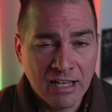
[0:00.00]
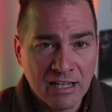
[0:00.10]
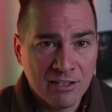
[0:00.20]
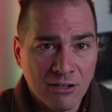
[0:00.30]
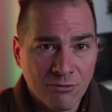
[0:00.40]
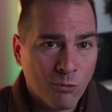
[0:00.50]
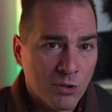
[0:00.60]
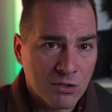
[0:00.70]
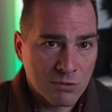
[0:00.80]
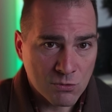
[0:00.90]
in there for
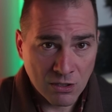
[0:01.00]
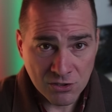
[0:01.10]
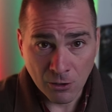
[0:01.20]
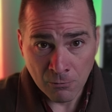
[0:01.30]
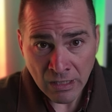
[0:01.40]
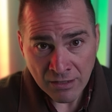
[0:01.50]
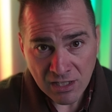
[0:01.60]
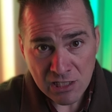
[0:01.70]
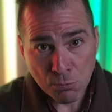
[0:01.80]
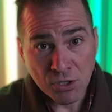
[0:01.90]
you as well. So
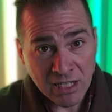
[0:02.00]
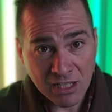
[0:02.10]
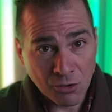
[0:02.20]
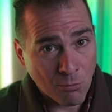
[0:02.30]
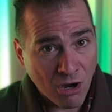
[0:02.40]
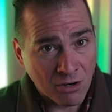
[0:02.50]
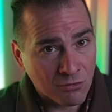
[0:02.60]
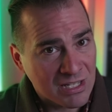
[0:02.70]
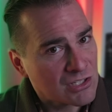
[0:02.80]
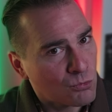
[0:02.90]
this particular
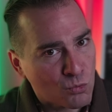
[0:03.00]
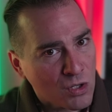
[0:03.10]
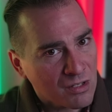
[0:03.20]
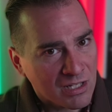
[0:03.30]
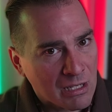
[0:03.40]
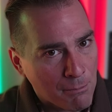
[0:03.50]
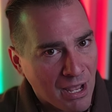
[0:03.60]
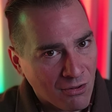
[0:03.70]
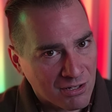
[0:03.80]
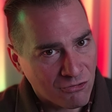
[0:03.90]
model is really
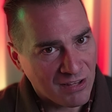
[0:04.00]
compelling for